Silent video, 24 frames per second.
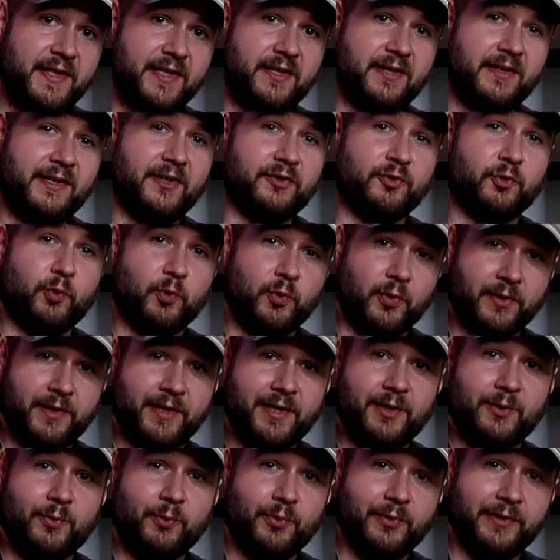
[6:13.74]
think you guys will
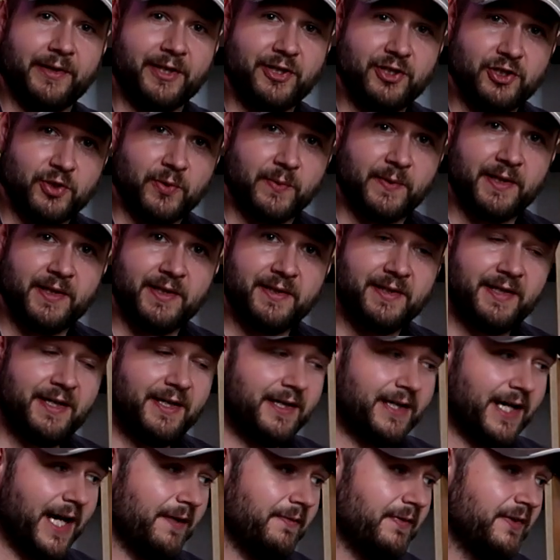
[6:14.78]
really, really enjoy it.
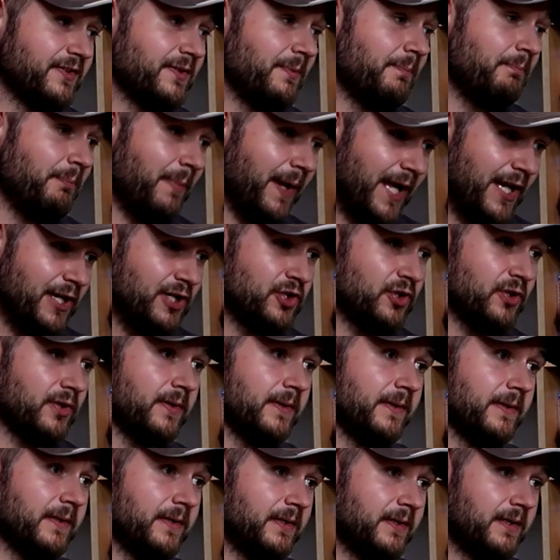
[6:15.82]
I've had some
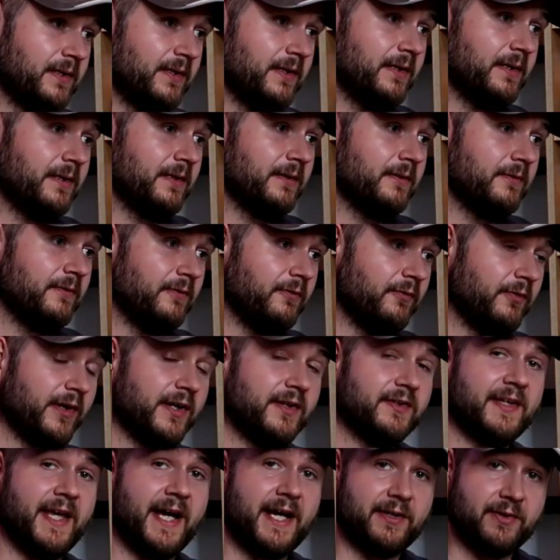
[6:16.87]
major
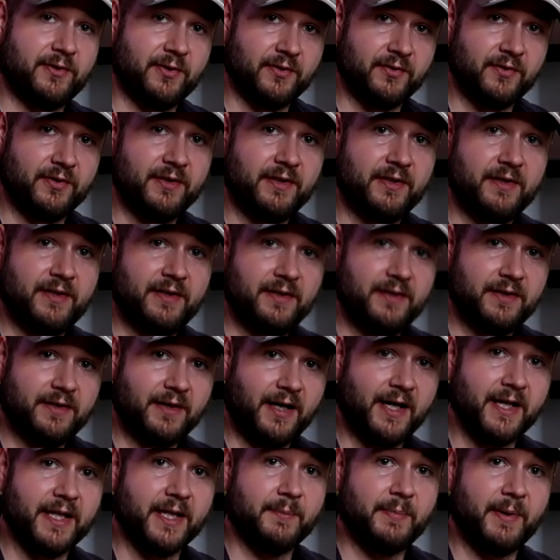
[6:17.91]
voice actors
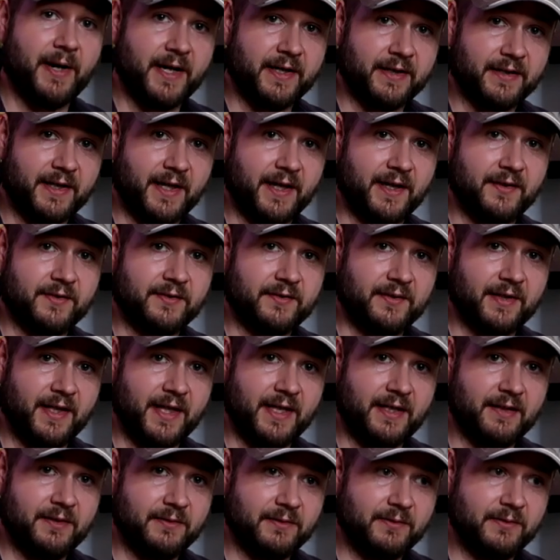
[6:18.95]
on the podcast
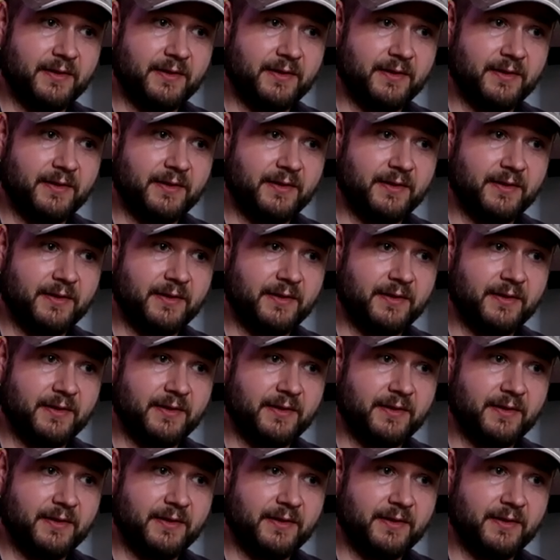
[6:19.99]
that,